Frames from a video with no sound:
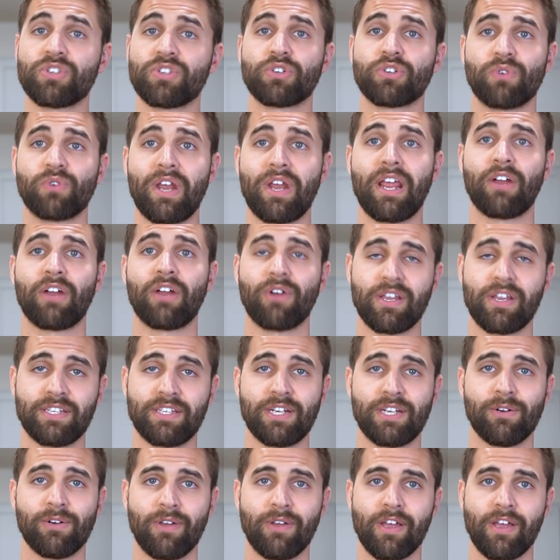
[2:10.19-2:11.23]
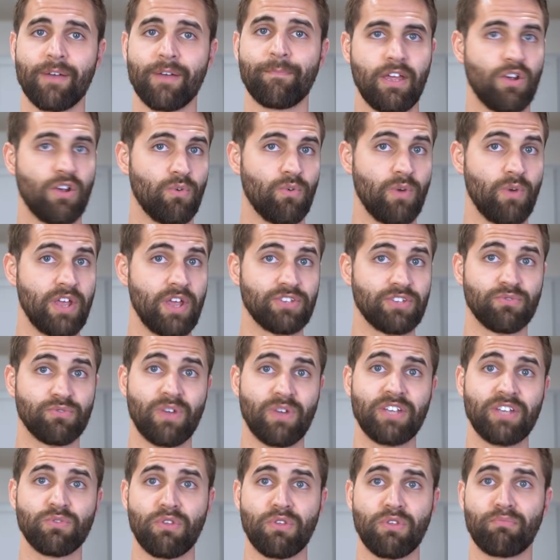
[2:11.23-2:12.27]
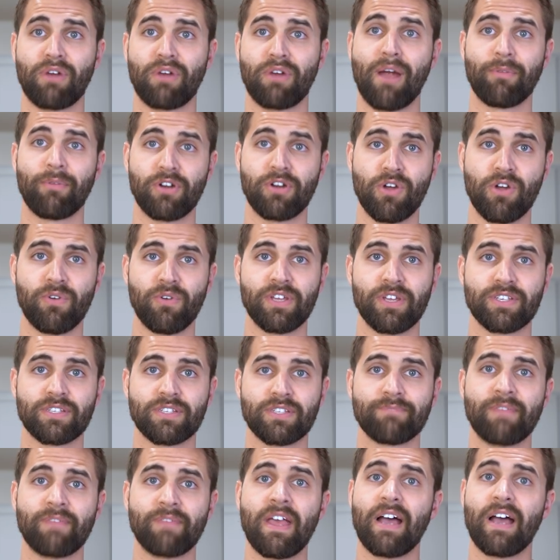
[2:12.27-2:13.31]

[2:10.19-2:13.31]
screening criteria, raise rent with proper notice.